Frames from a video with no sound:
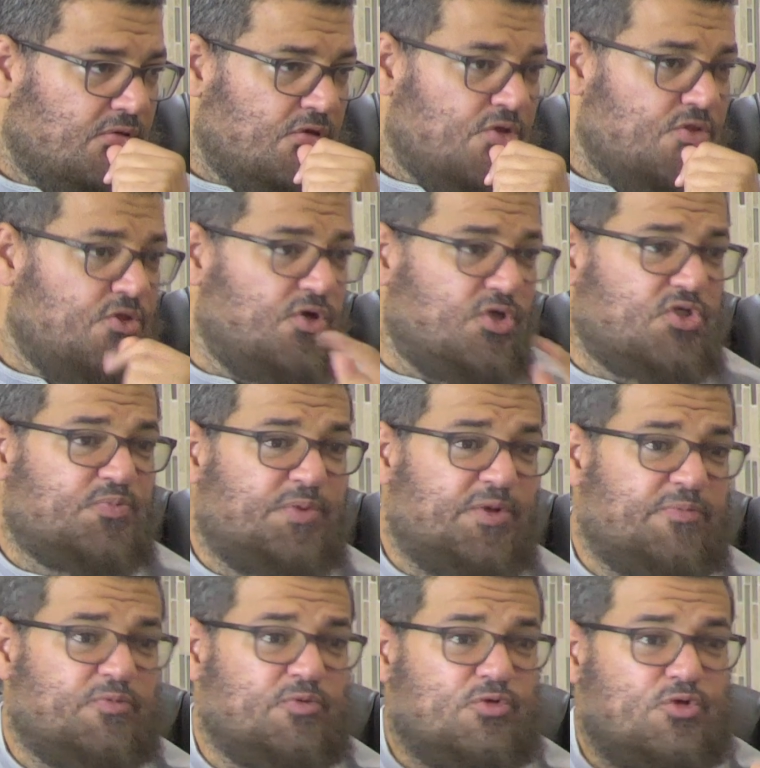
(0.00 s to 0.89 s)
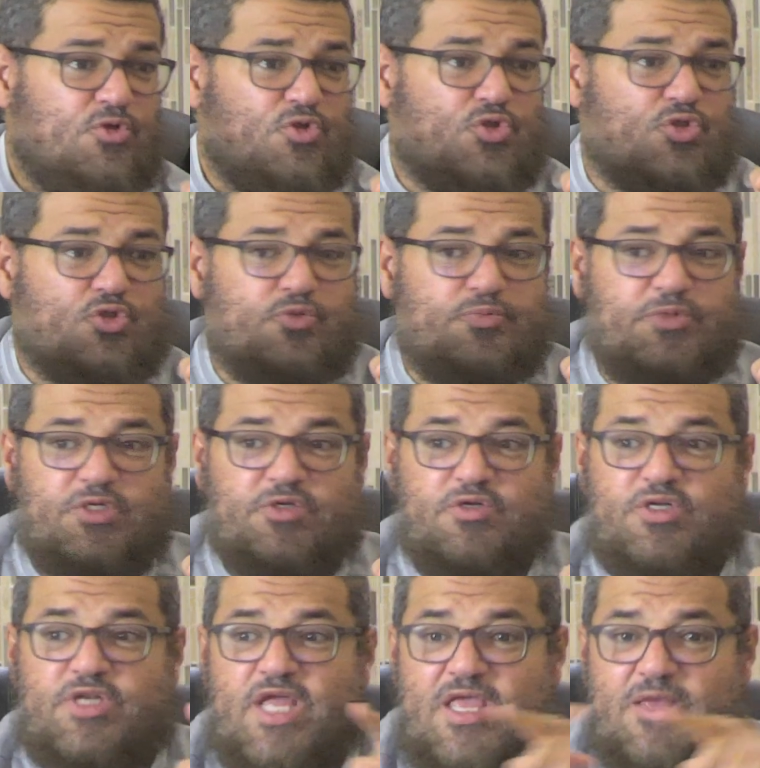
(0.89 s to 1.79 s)
Those people used to be
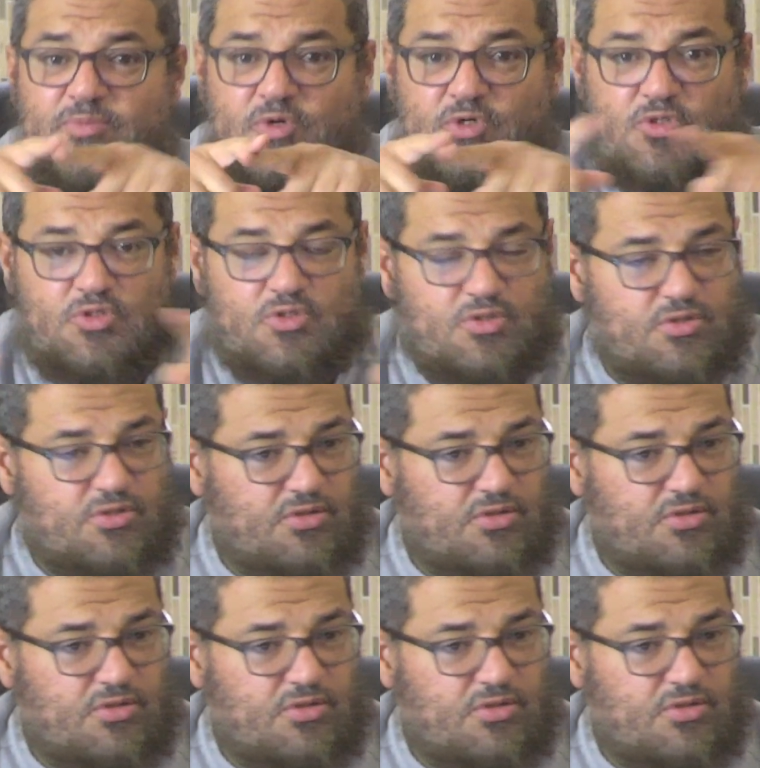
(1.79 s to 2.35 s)
neighbors,